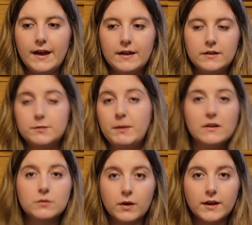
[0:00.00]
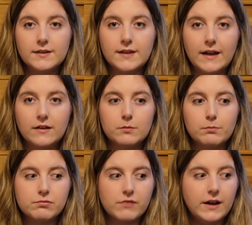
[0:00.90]
space-wise and
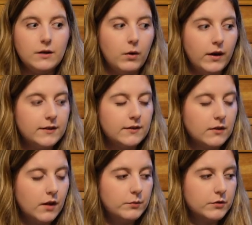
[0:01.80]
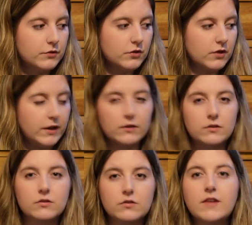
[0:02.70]
brain-wise, in terms of just like
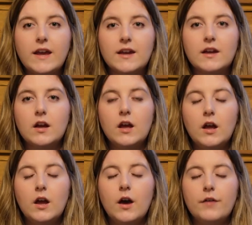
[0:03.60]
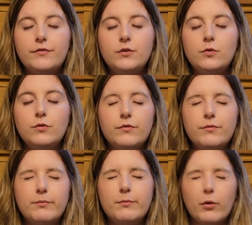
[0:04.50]
taking a few
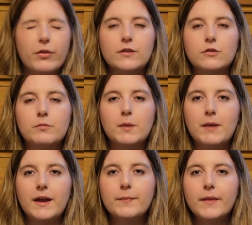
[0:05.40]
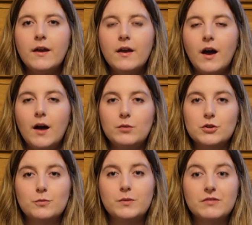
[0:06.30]
more things off my plate,
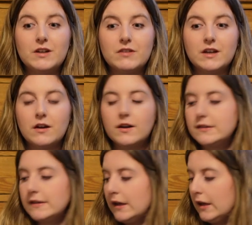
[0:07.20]
which will be really, really nice.